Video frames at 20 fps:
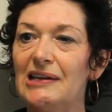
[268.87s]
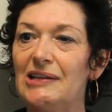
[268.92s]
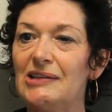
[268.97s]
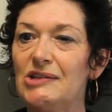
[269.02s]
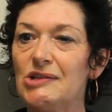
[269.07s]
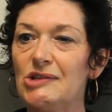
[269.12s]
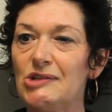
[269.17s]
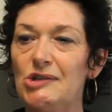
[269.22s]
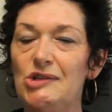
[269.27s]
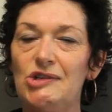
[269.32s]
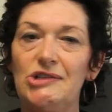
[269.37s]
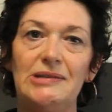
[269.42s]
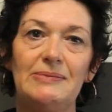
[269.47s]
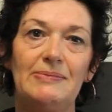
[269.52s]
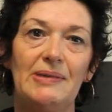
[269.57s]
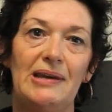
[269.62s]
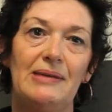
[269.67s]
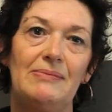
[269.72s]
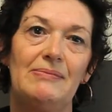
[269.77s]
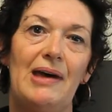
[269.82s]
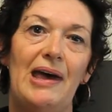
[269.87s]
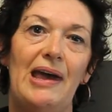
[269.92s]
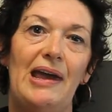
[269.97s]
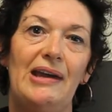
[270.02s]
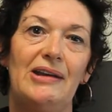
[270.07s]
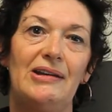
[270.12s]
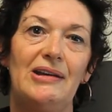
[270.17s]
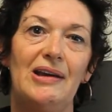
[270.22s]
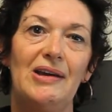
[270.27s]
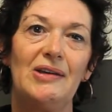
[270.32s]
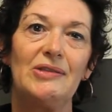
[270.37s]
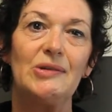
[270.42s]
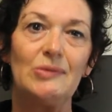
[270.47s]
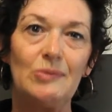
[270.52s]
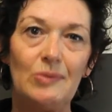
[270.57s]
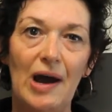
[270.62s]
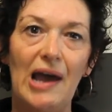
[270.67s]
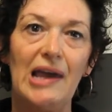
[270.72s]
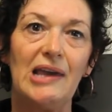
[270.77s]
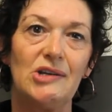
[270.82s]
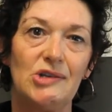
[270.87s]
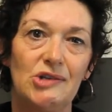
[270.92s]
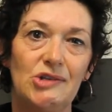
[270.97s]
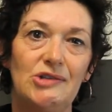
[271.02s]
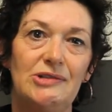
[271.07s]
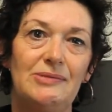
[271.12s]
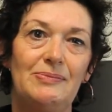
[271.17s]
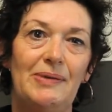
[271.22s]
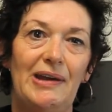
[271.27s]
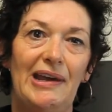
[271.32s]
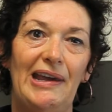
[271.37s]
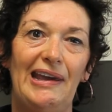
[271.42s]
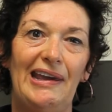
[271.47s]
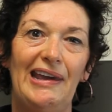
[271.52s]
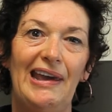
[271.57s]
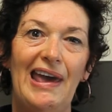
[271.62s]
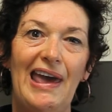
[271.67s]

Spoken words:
the sushi being made the way it should be.